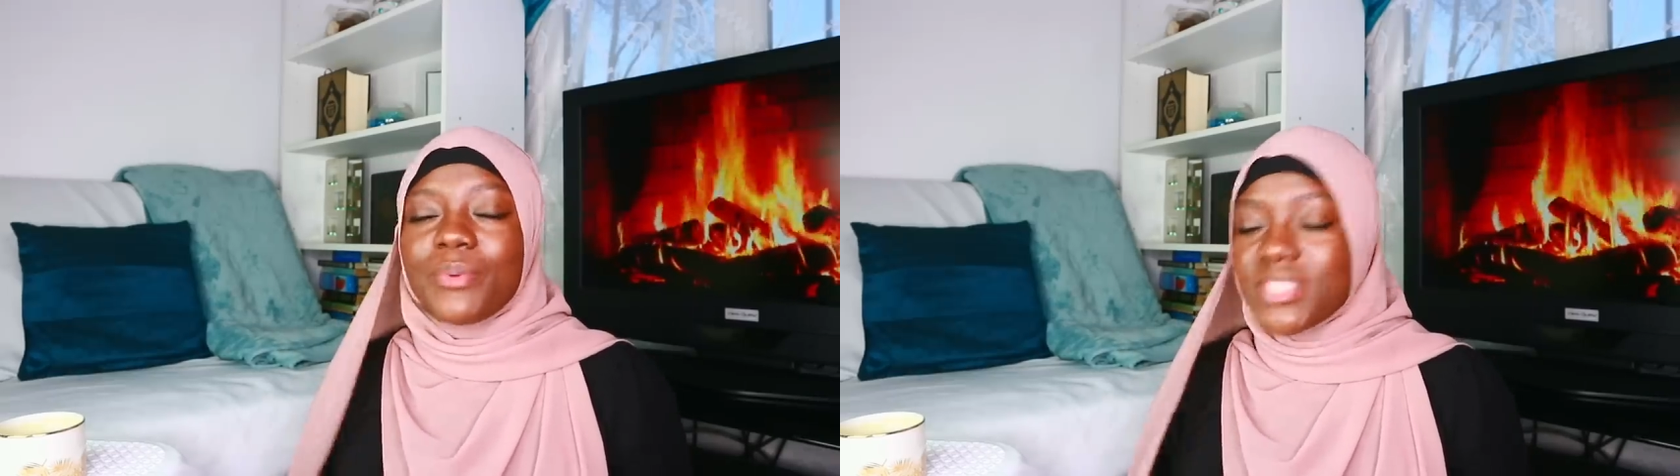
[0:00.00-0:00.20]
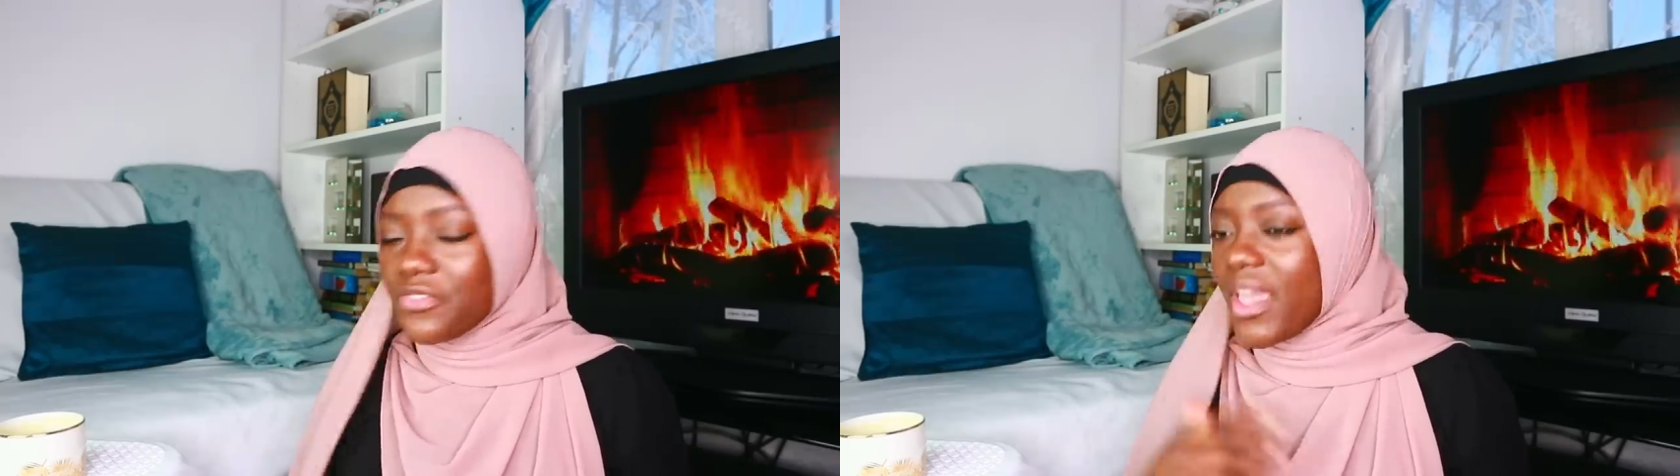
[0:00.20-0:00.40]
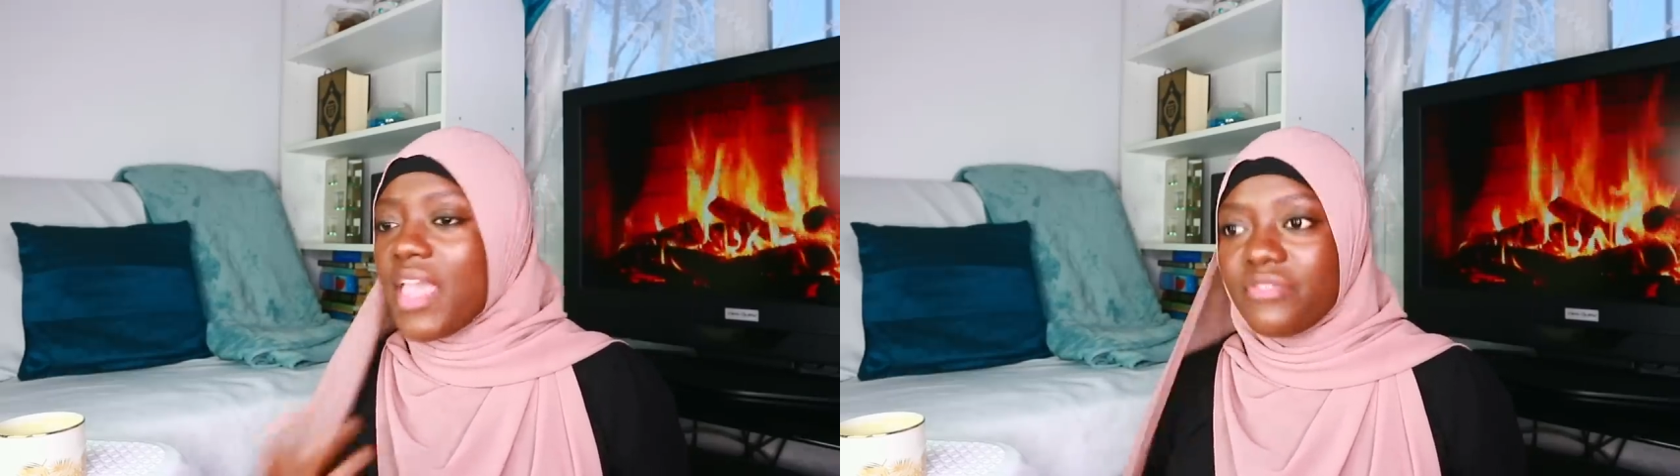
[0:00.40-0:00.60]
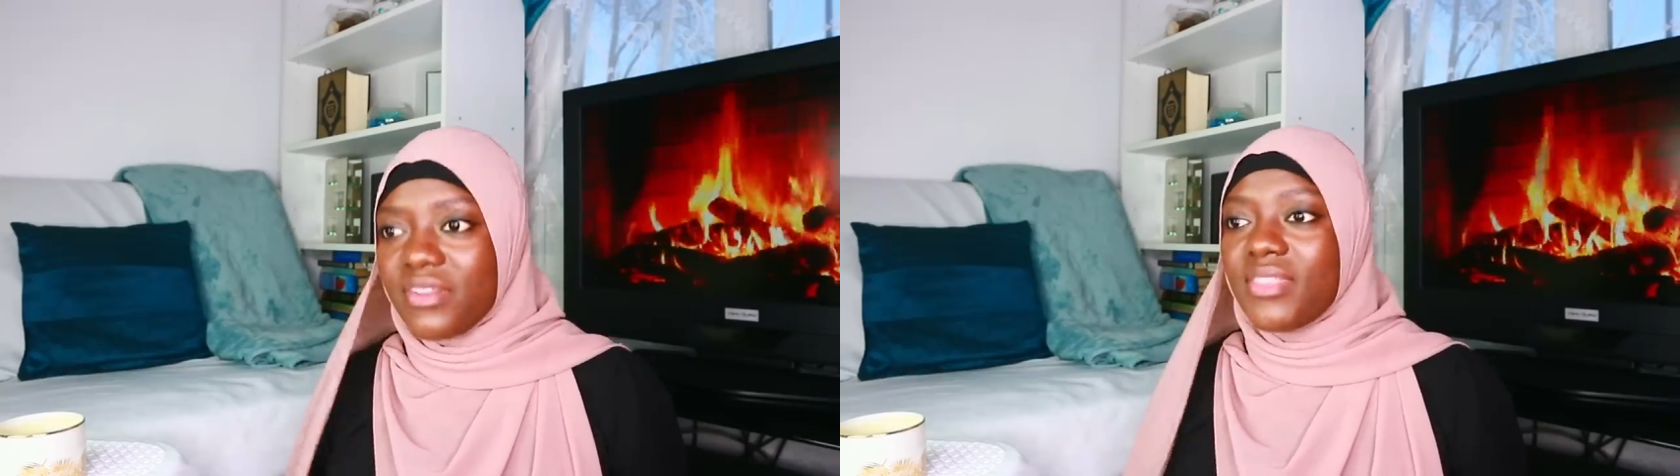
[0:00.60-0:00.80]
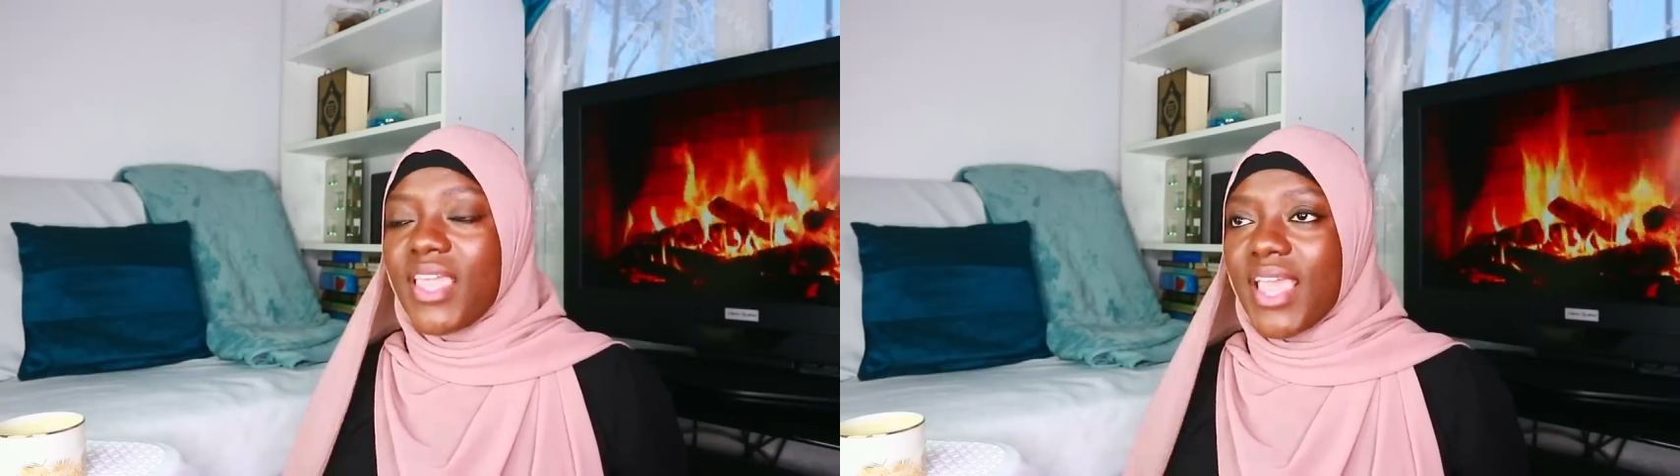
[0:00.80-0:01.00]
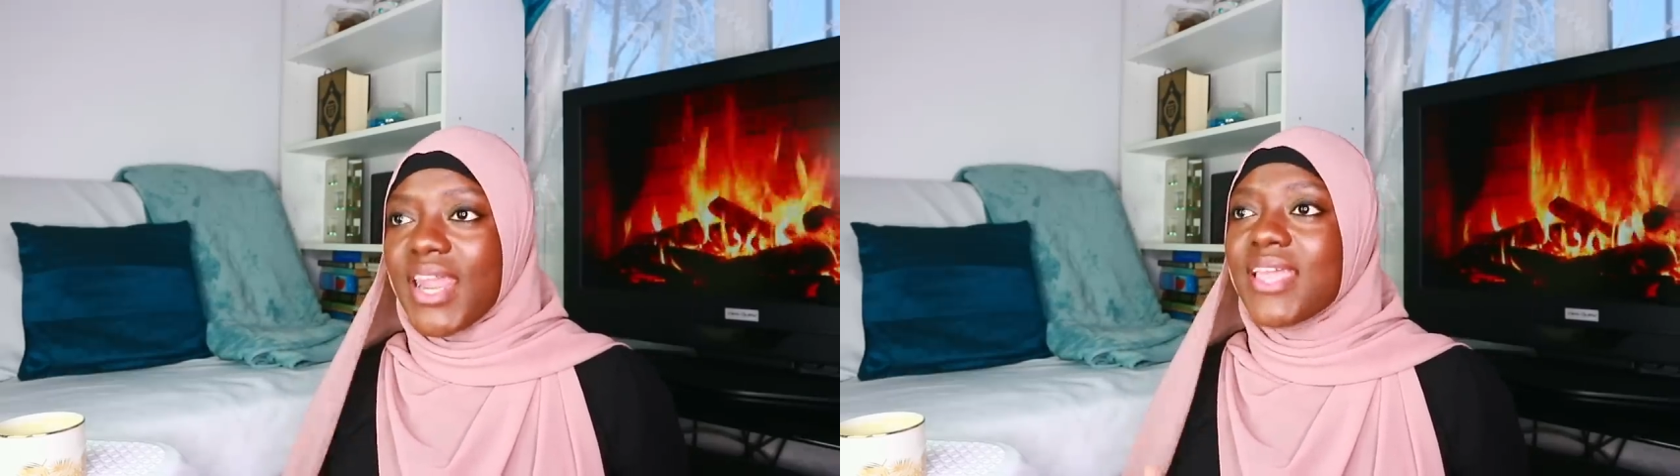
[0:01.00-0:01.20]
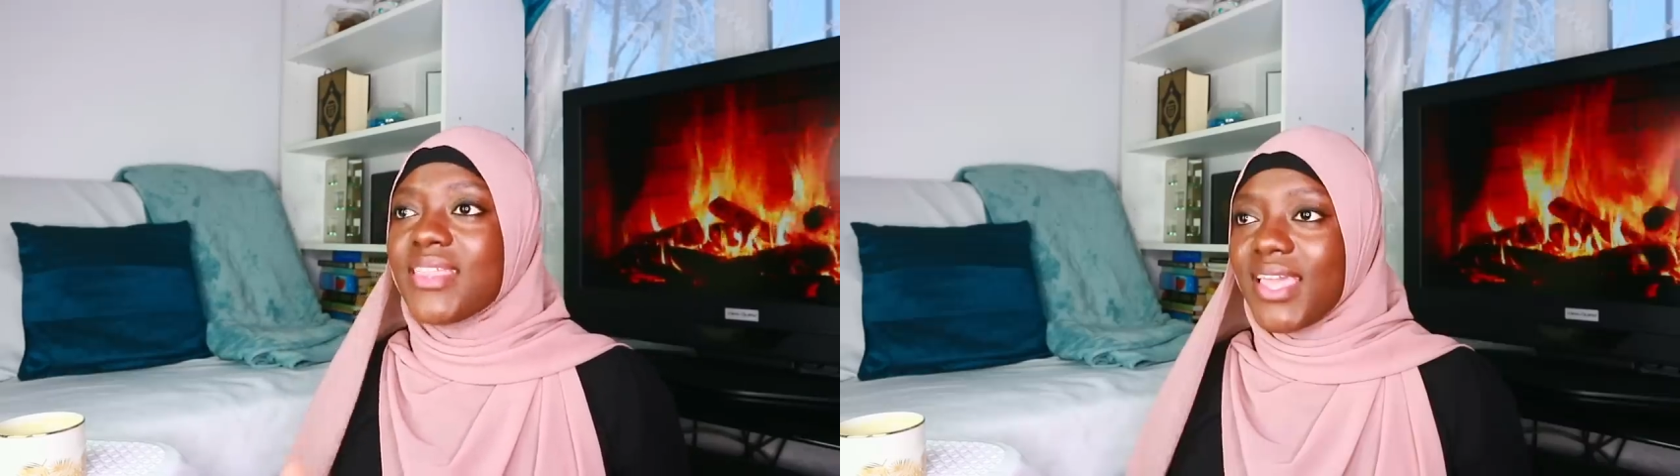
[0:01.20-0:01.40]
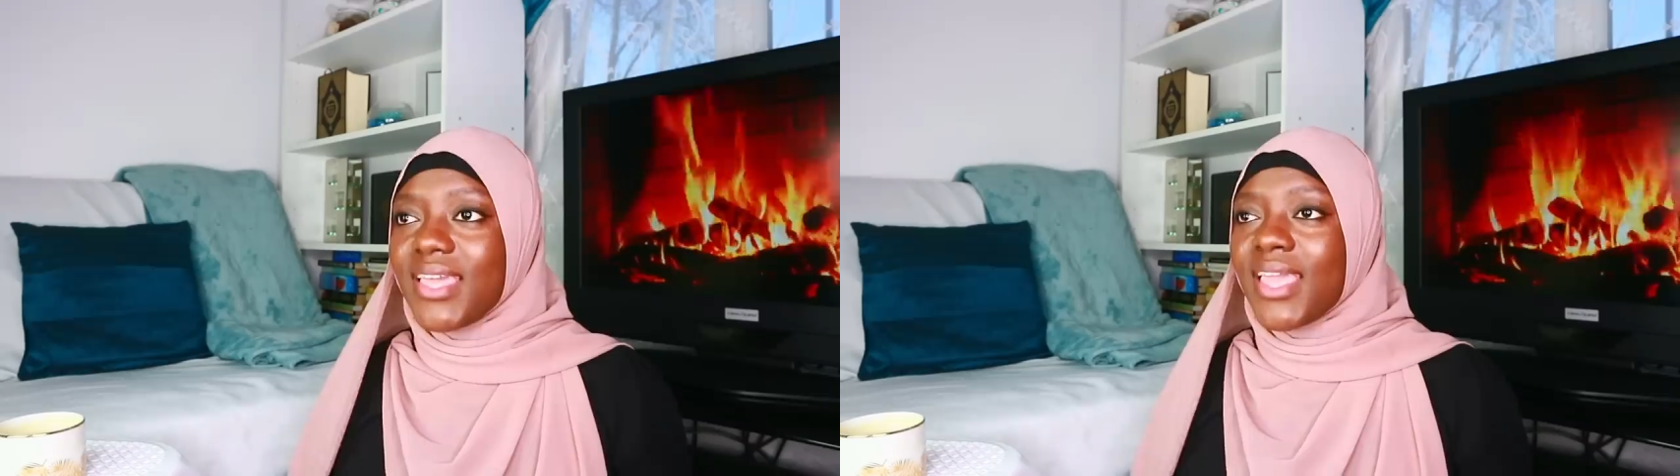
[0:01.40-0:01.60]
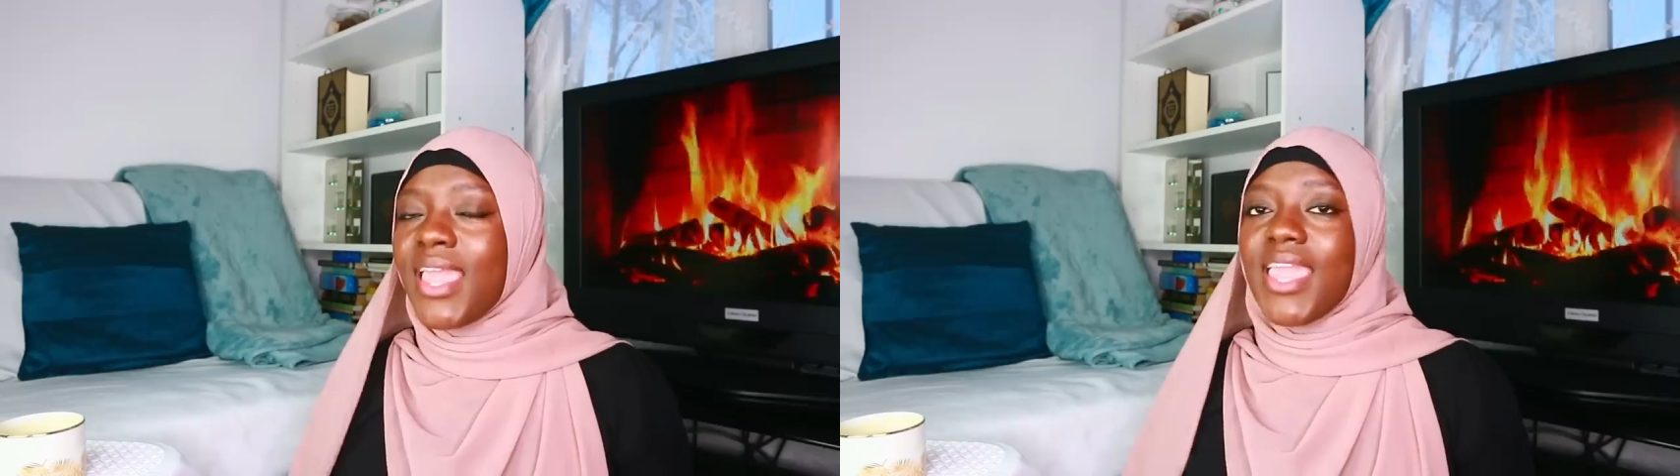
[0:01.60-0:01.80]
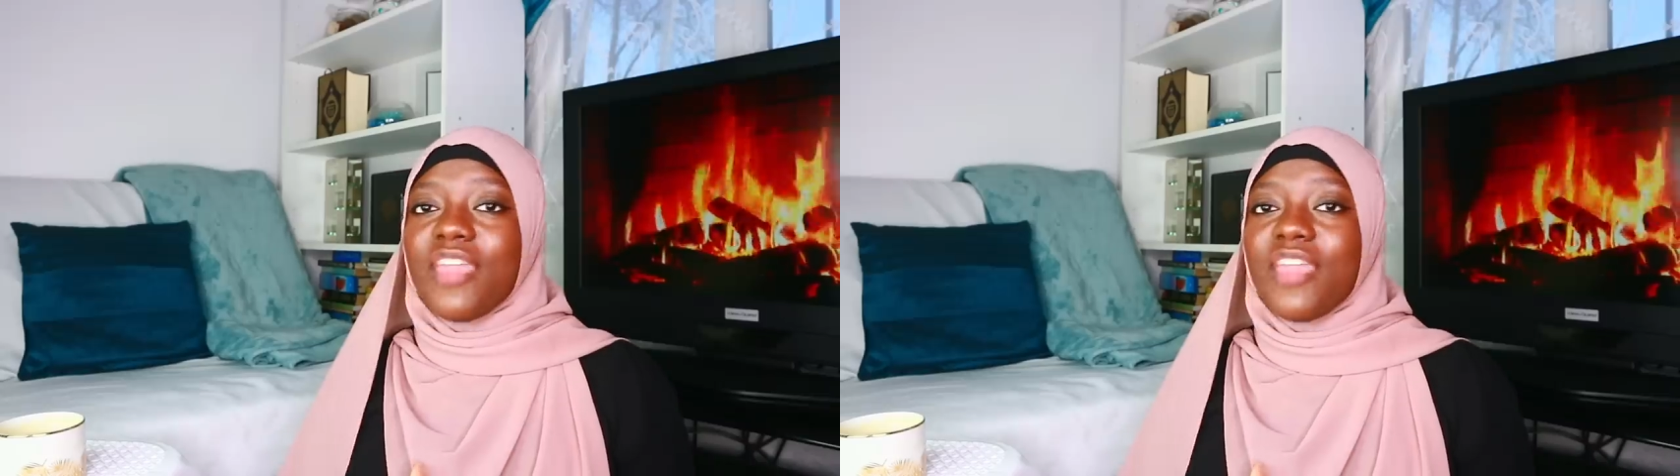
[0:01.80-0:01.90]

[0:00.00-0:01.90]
butter for everything and i think